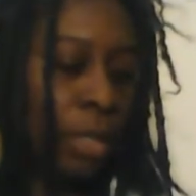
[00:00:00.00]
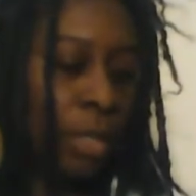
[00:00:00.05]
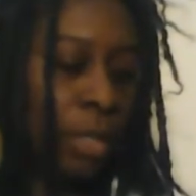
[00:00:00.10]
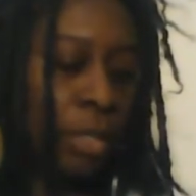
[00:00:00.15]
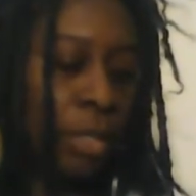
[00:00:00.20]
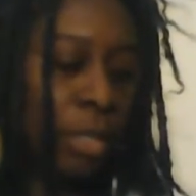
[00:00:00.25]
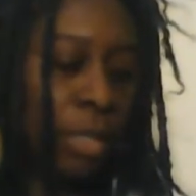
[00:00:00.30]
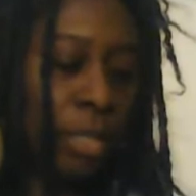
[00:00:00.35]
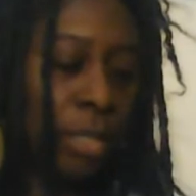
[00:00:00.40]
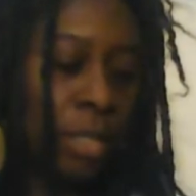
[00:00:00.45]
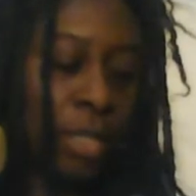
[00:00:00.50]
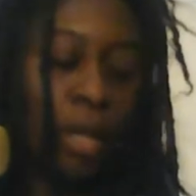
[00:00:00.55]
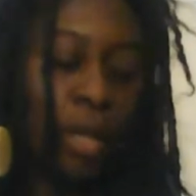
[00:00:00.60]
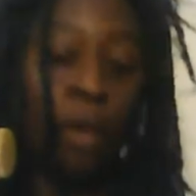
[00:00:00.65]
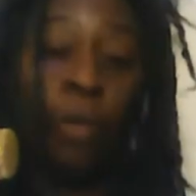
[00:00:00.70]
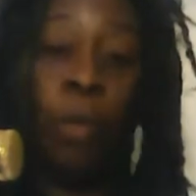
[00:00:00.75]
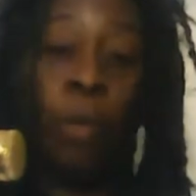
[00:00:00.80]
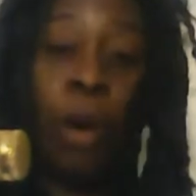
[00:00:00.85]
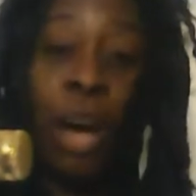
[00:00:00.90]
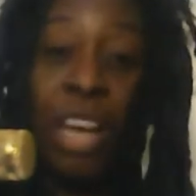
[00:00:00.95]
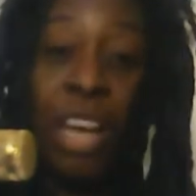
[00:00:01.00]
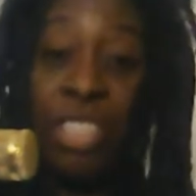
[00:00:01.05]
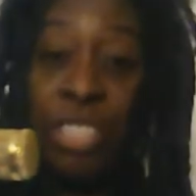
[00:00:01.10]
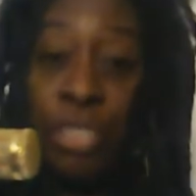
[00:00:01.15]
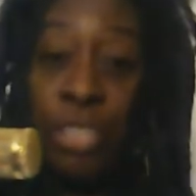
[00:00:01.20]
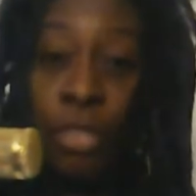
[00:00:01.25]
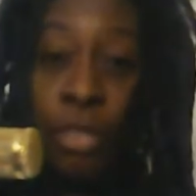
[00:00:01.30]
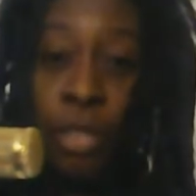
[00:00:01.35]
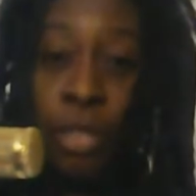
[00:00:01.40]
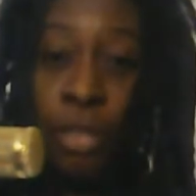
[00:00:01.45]
Denzel
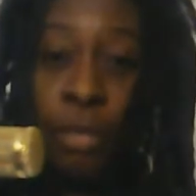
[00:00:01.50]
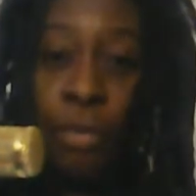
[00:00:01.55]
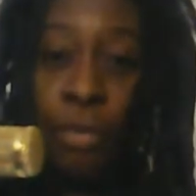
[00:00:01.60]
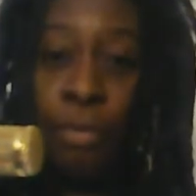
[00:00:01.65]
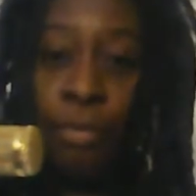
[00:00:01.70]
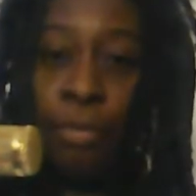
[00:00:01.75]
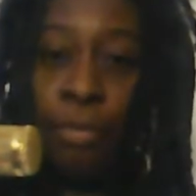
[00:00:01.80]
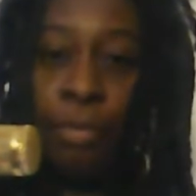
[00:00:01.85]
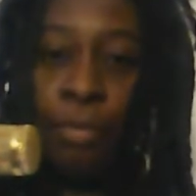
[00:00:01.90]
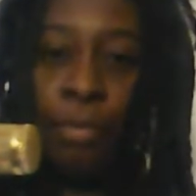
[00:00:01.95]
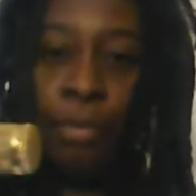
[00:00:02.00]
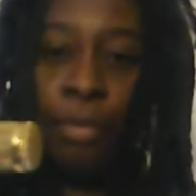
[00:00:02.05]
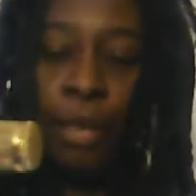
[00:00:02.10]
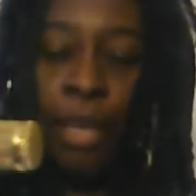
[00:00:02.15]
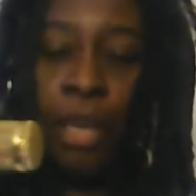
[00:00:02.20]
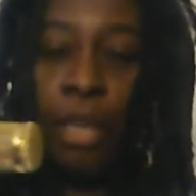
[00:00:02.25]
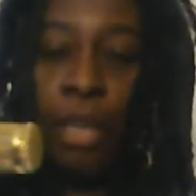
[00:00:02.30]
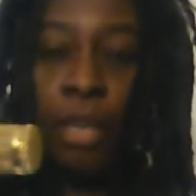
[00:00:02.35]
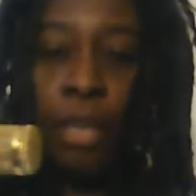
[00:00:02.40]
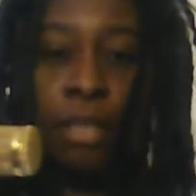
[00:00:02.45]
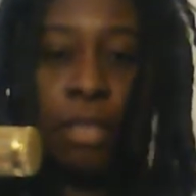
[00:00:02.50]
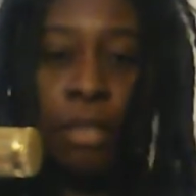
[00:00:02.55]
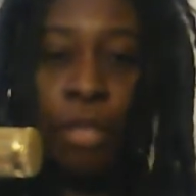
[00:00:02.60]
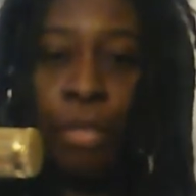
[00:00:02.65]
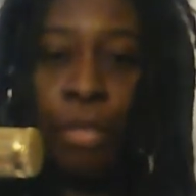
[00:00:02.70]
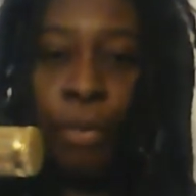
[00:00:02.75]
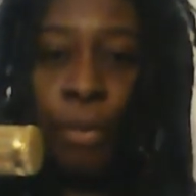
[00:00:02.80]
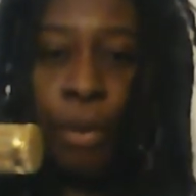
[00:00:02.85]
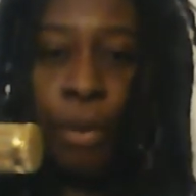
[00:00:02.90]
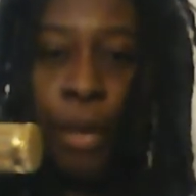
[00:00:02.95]
Washington, he gets a
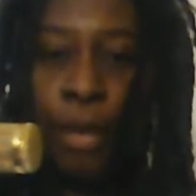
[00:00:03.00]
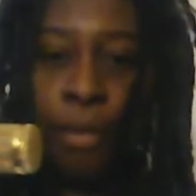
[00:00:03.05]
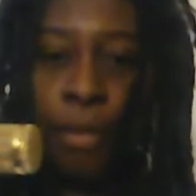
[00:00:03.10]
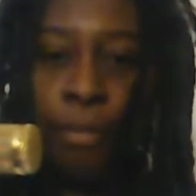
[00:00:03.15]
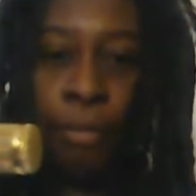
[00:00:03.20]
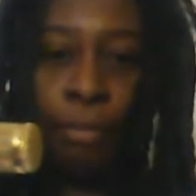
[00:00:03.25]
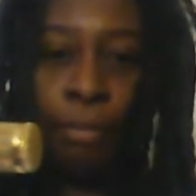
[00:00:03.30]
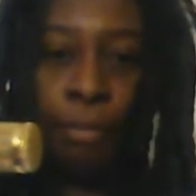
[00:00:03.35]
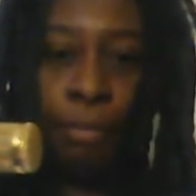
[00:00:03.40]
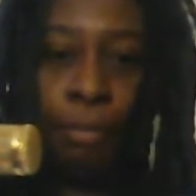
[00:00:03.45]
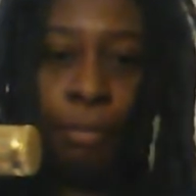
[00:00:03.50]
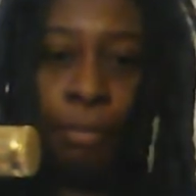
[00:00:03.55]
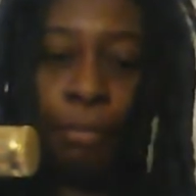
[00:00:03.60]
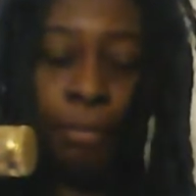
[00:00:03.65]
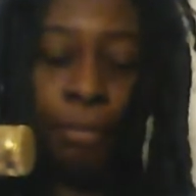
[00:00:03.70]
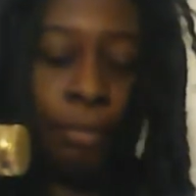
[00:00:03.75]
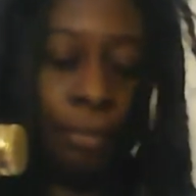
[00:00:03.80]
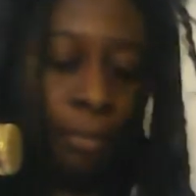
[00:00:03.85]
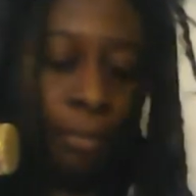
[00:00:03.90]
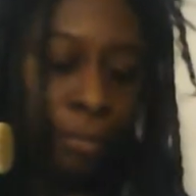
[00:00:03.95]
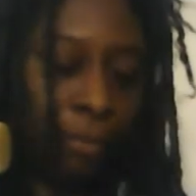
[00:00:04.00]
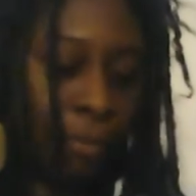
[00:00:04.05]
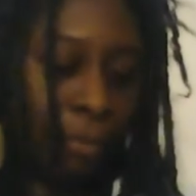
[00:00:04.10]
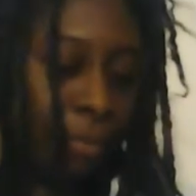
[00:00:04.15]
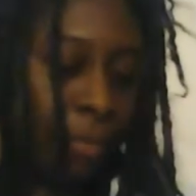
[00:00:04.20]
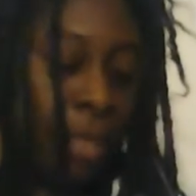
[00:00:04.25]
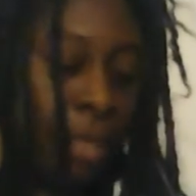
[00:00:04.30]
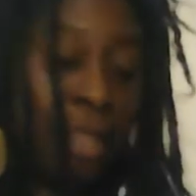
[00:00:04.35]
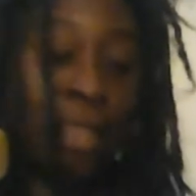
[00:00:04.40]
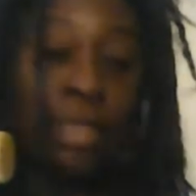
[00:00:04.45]
3.
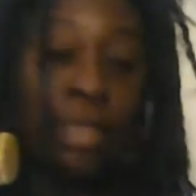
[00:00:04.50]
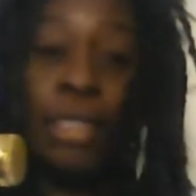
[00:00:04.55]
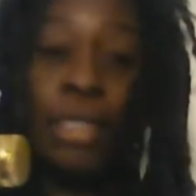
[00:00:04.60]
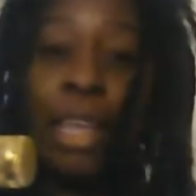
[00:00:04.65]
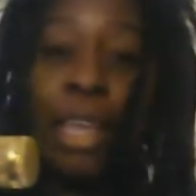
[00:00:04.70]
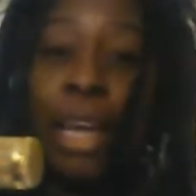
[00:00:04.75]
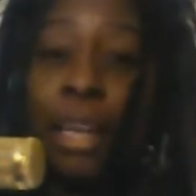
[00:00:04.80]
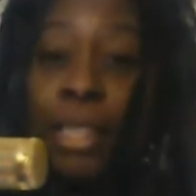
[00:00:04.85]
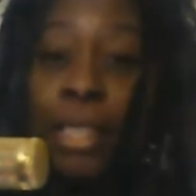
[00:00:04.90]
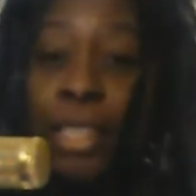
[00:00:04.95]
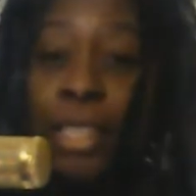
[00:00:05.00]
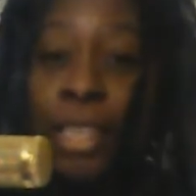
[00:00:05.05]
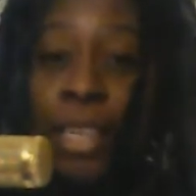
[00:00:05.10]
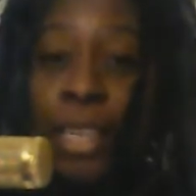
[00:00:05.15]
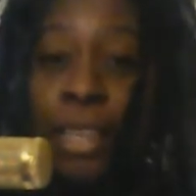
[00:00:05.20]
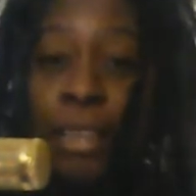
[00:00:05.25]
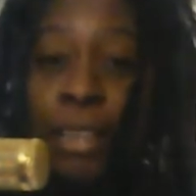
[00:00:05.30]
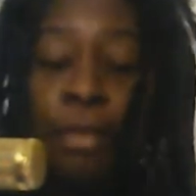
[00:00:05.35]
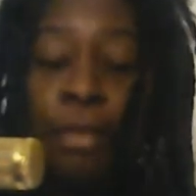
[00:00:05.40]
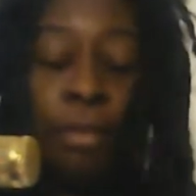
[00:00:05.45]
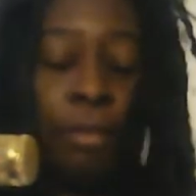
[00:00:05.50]
And this is out of 10.